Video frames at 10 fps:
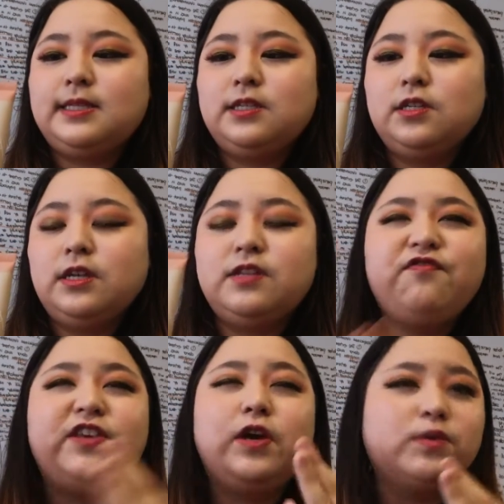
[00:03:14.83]
it
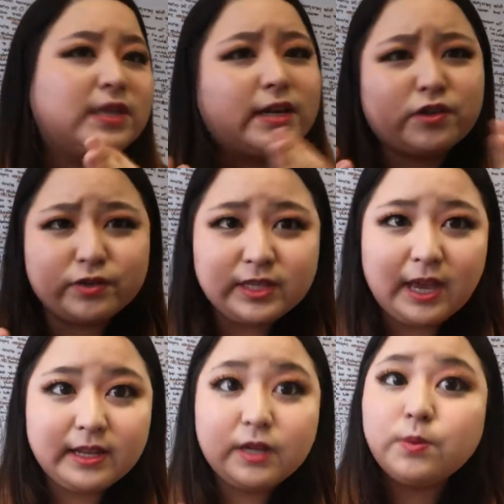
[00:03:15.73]
feels like your
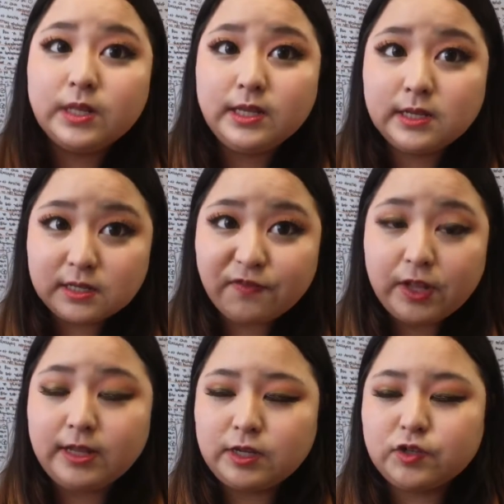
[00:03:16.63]
skin. It really does feel
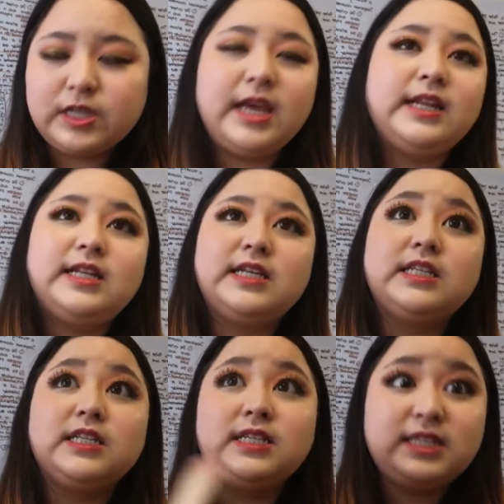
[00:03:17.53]
like your skin. It
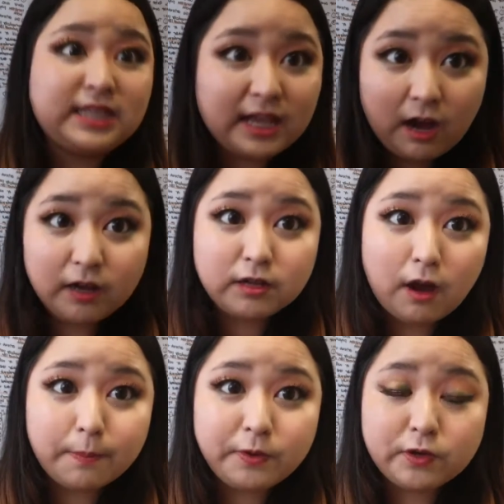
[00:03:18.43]
doesn't sit on
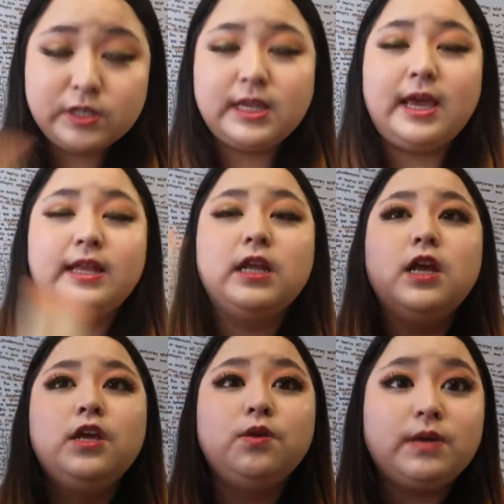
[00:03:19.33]
top of your skin.
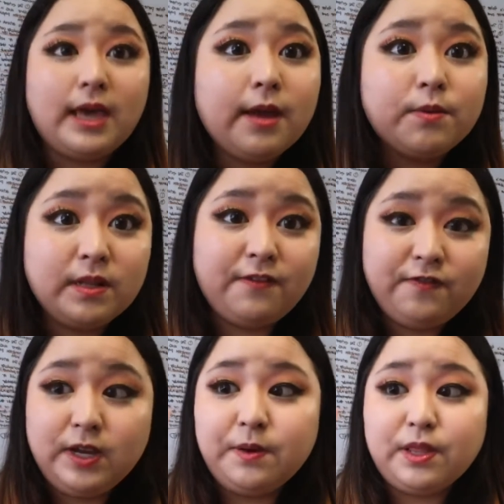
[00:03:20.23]
You can't really
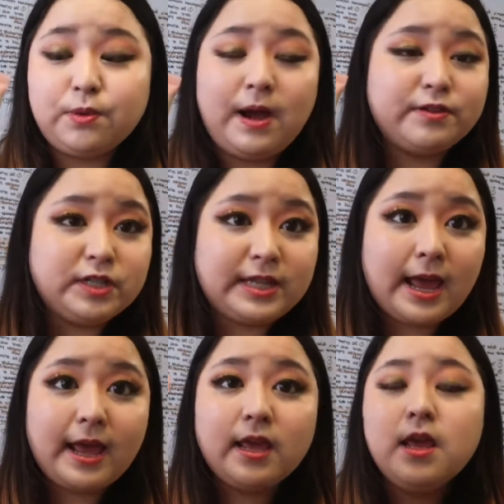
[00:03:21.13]
feel it throughout the
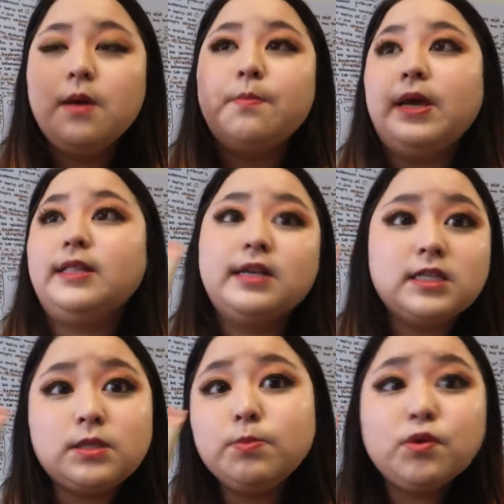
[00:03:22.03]
day, but it
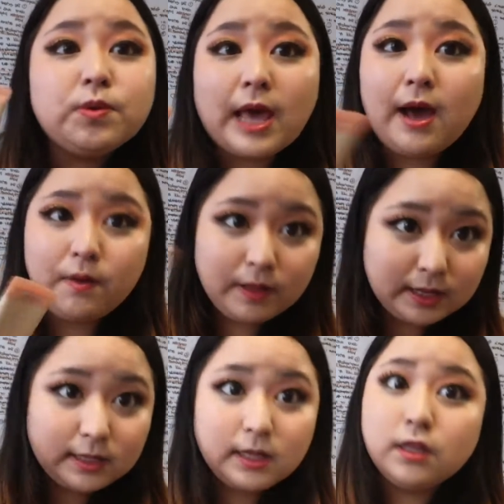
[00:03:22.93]
does smooth out
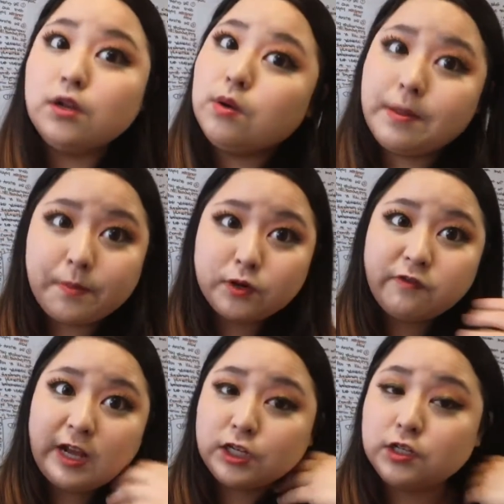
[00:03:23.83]
like the little
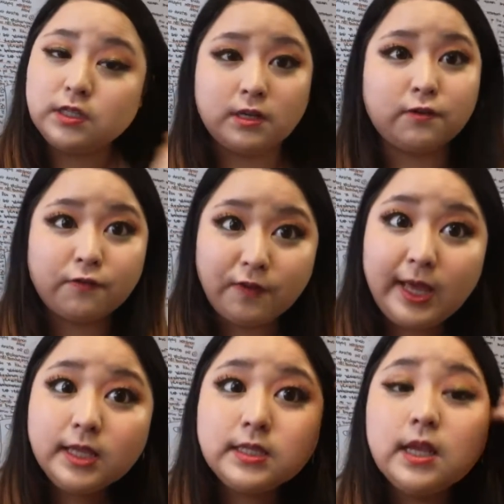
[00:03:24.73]
imperfections on your face.